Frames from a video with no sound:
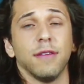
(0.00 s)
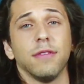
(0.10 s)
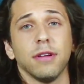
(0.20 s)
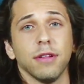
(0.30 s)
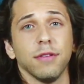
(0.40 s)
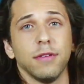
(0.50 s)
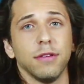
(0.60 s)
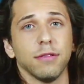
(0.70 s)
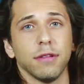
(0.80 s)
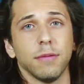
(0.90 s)
I've done other
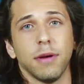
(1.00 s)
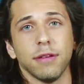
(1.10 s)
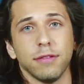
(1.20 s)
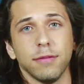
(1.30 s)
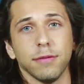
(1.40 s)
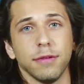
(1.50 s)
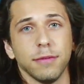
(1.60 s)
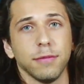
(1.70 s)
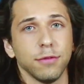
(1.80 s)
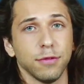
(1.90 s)
videos on the Bossa Nova
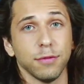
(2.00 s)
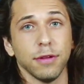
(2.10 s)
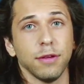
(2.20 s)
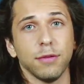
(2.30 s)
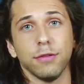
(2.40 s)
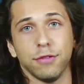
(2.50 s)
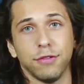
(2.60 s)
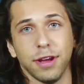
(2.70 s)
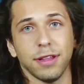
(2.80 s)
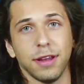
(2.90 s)
rhythm, which is really cool. You should
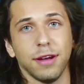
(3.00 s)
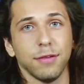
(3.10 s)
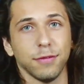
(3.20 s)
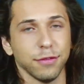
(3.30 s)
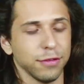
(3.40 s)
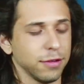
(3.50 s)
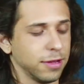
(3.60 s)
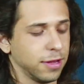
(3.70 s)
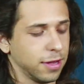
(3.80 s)
check that out for sure.